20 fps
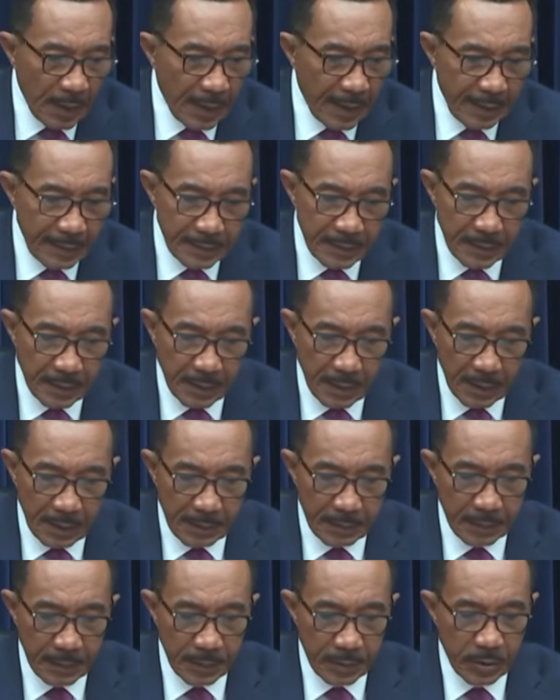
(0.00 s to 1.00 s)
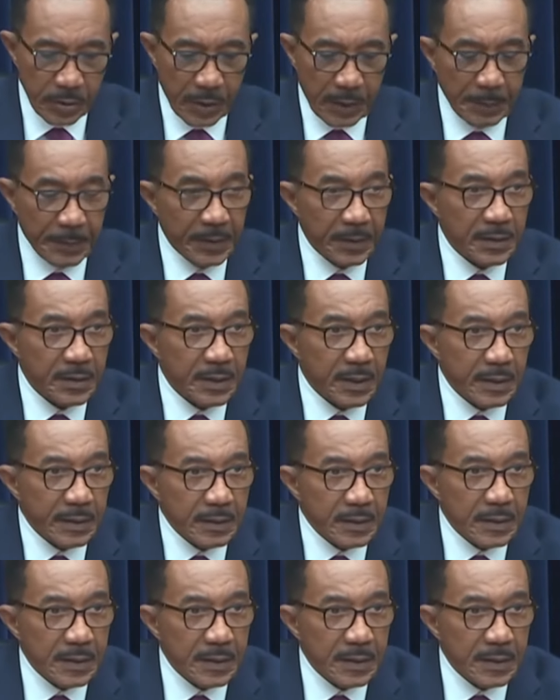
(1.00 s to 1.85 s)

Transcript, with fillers: As uh, the chairman said,